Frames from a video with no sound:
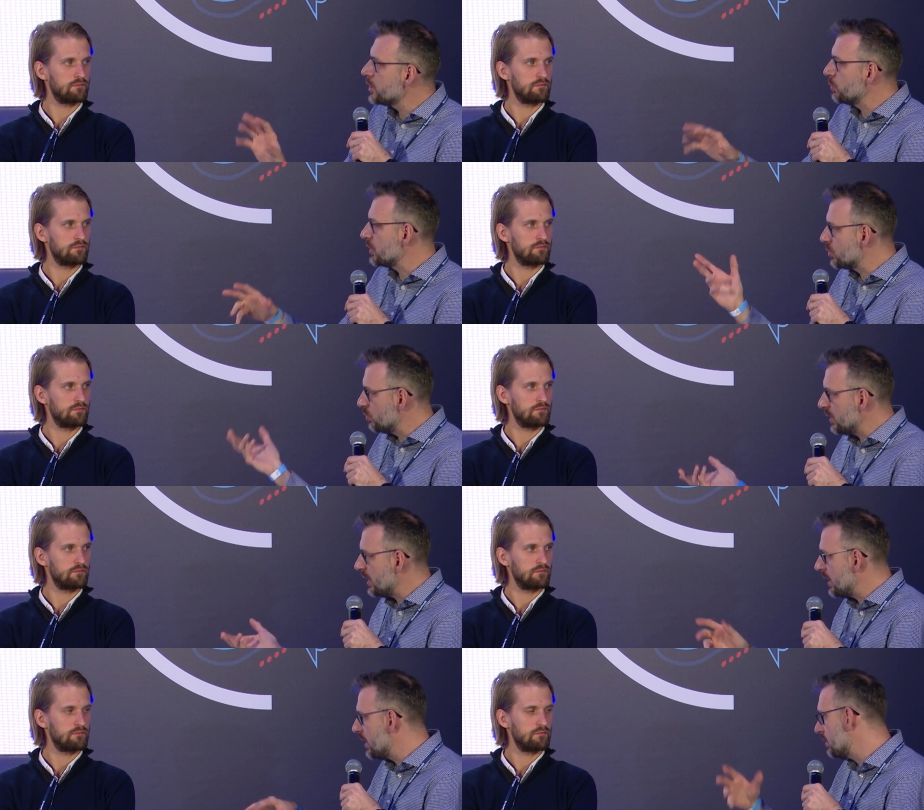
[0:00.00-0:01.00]
Speaker 1: switch to
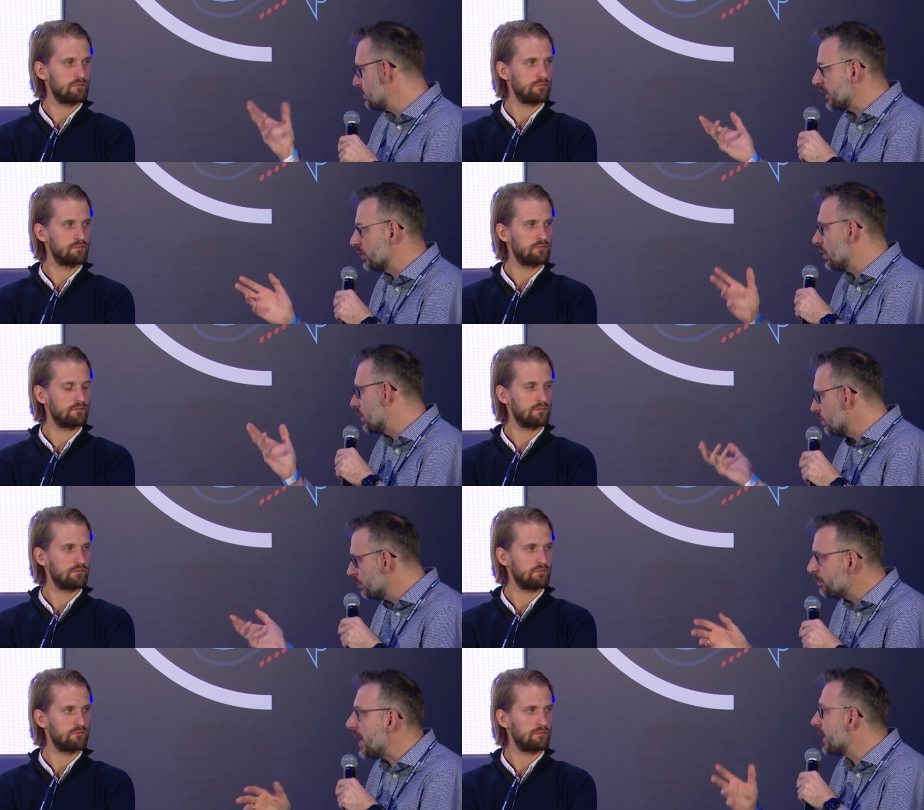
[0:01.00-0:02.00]
the I don't know
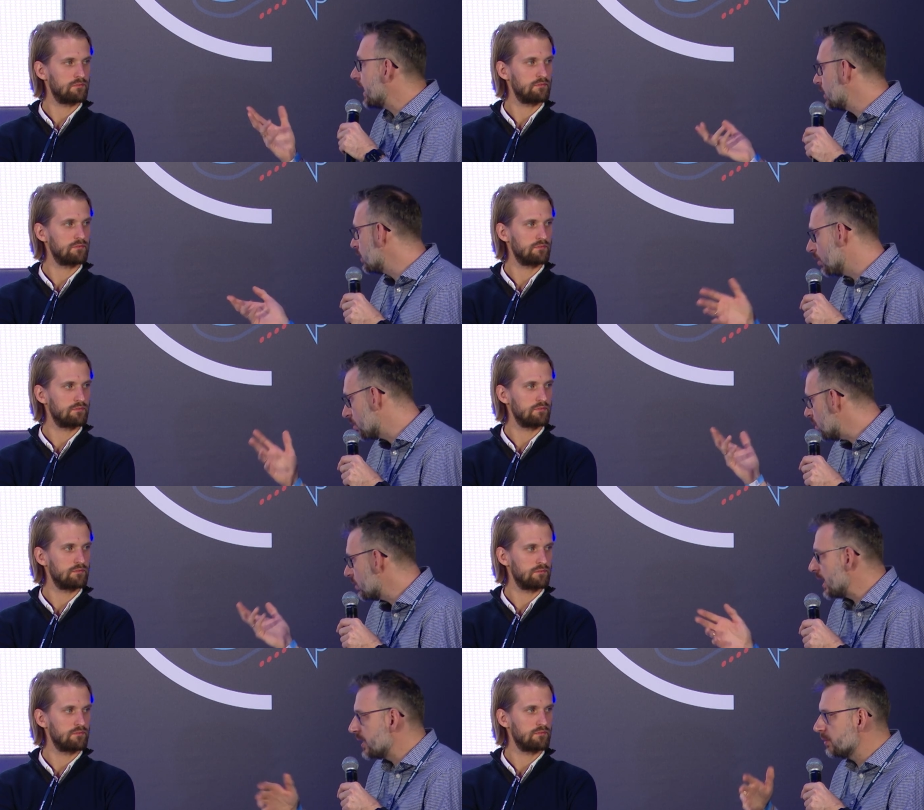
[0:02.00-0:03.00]
Panek or, or
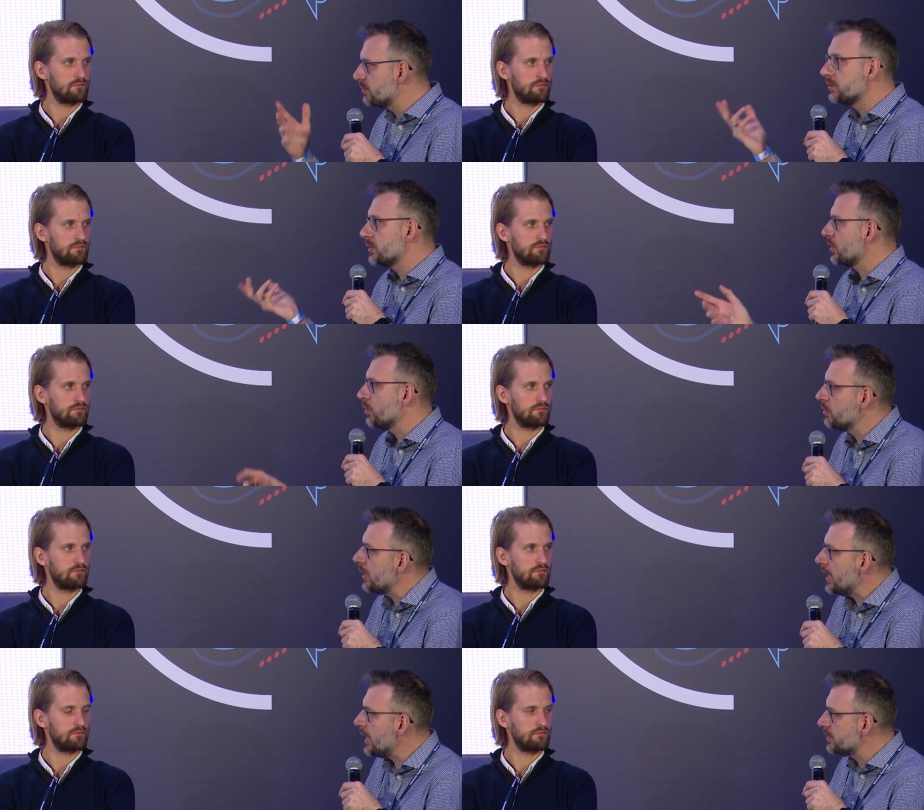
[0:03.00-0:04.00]
any you know
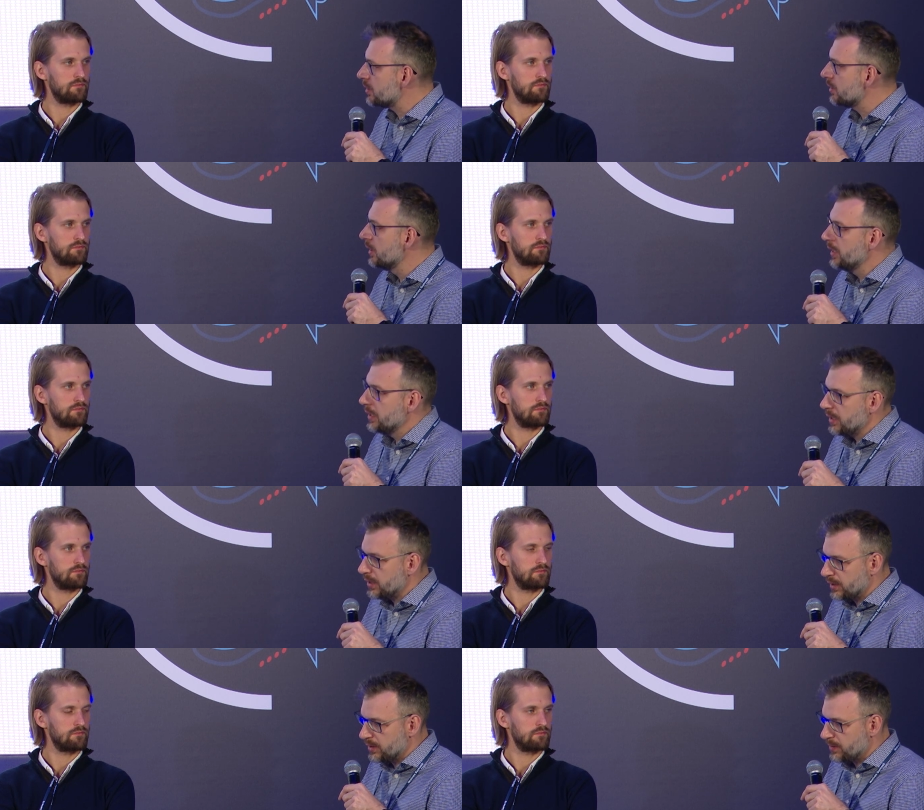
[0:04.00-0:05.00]
other
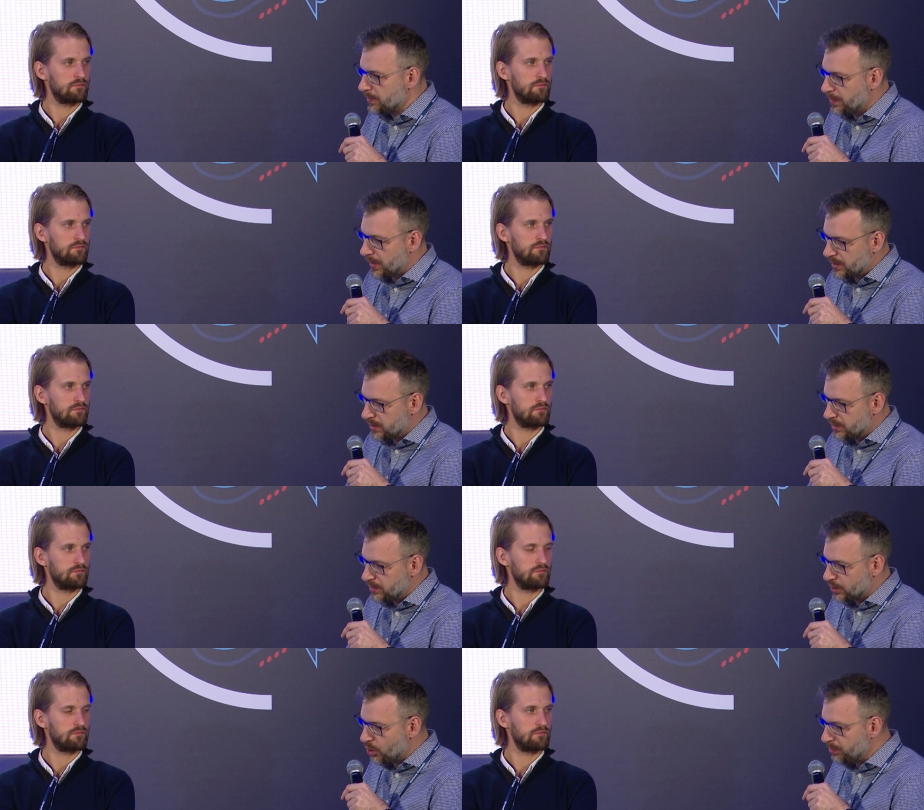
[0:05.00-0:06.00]
um,
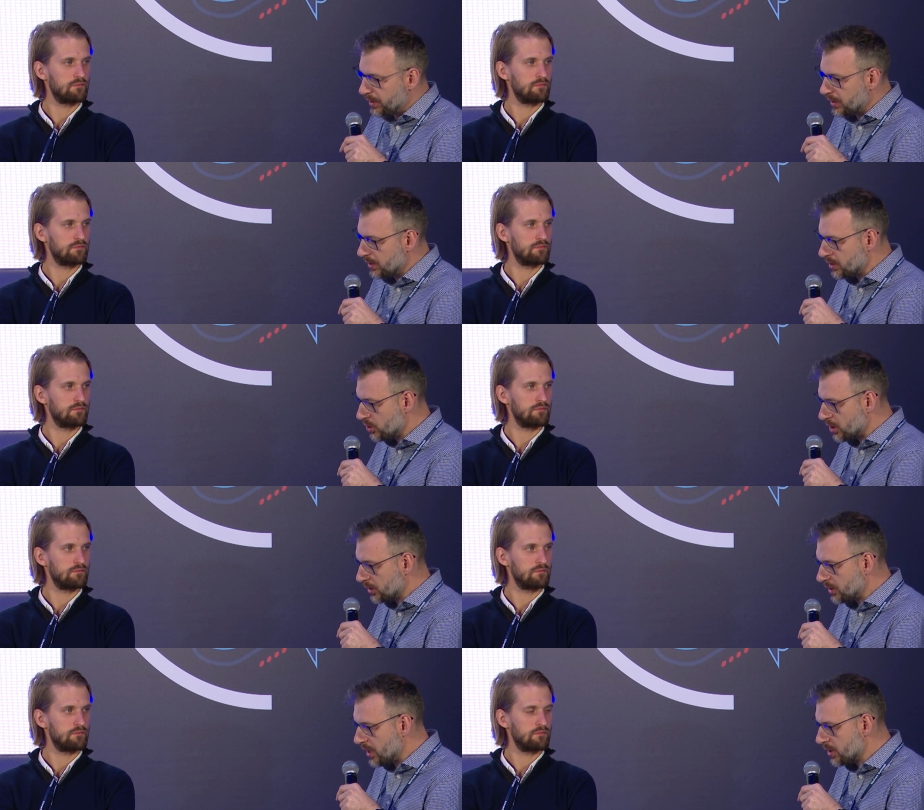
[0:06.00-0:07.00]
uh, company
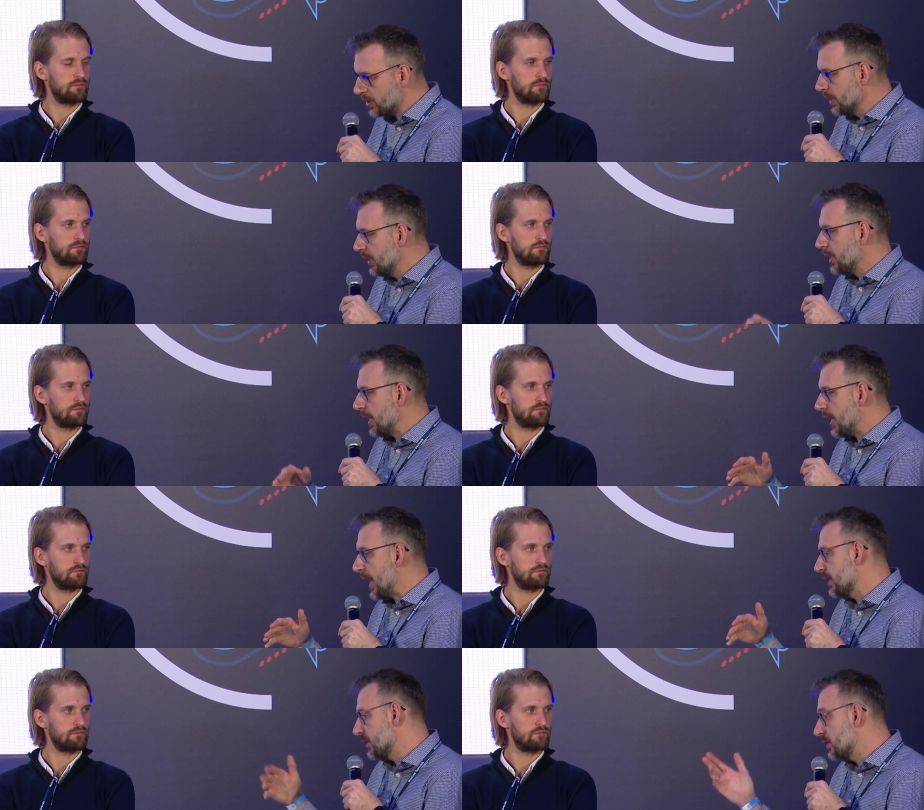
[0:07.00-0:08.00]
shared car,
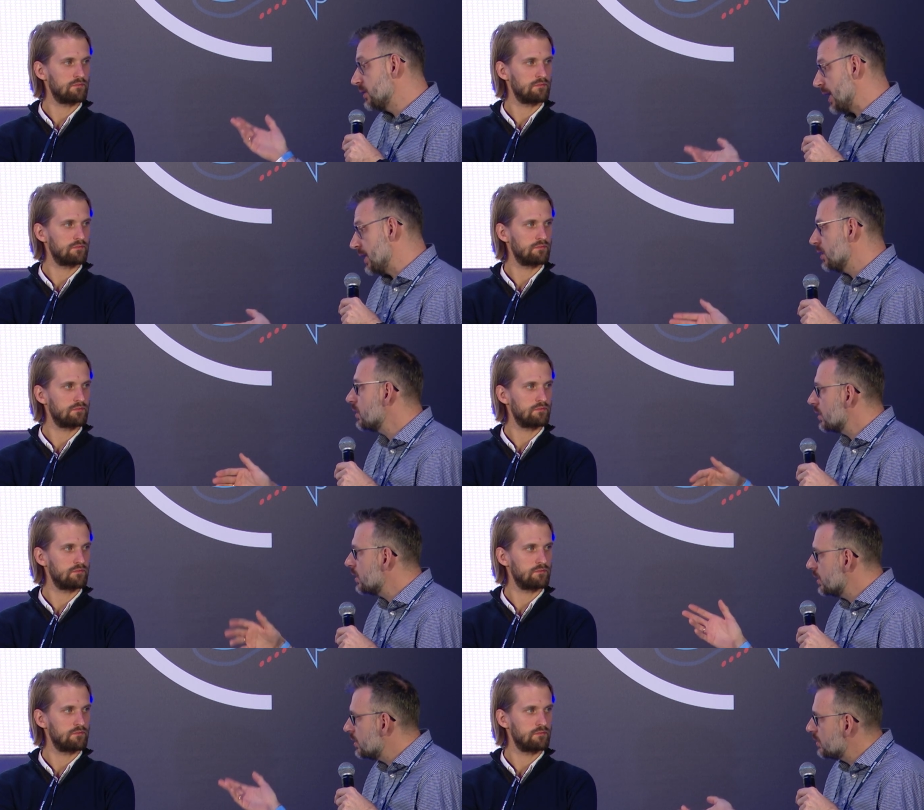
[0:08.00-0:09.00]
and then uh,
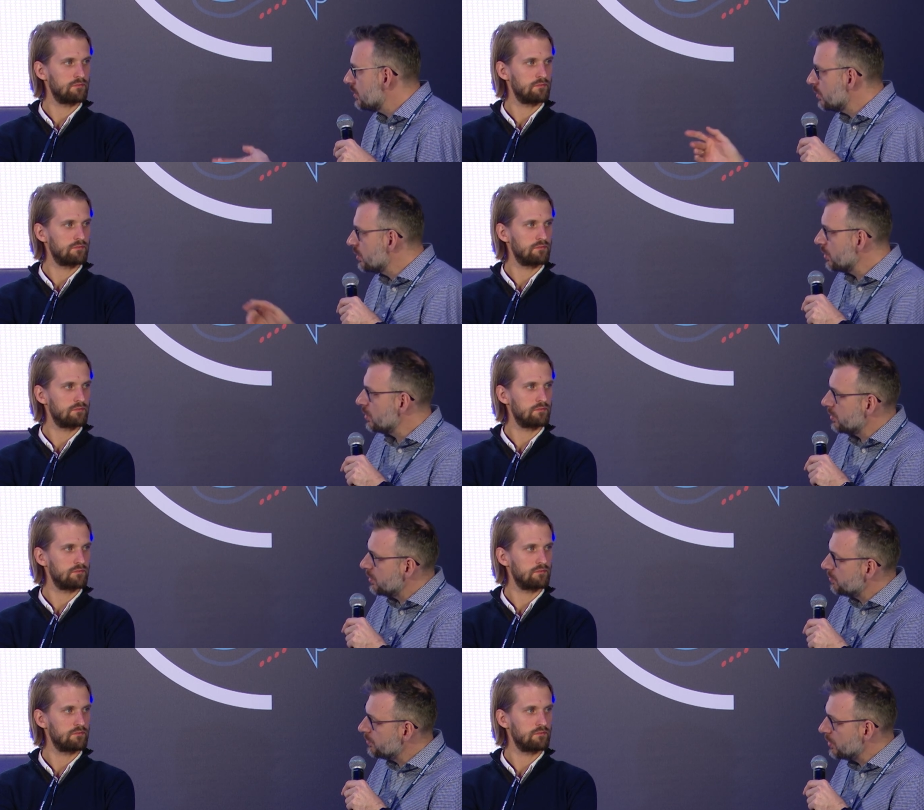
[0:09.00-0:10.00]

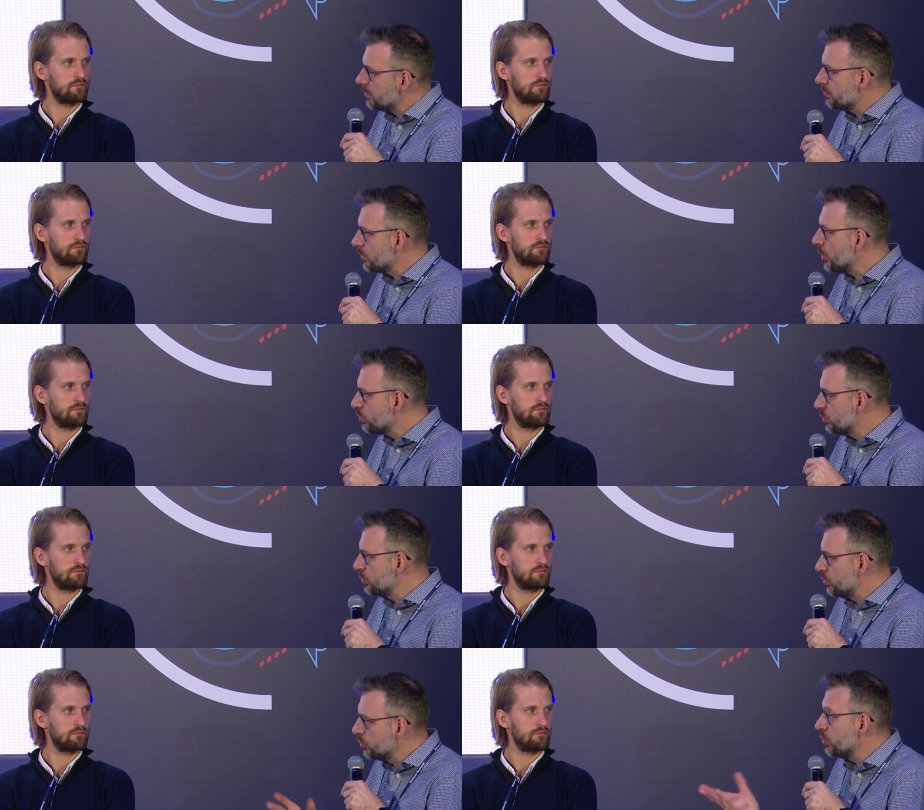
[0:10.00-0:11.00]
uh, go to,
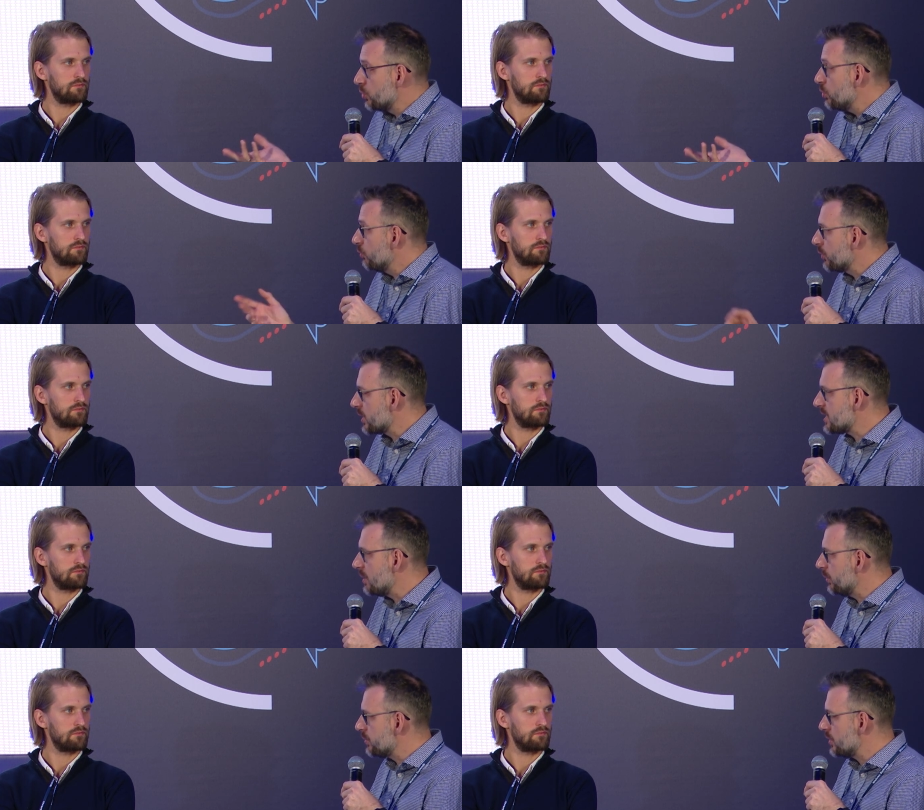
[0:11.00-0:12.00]
to zoo, for example.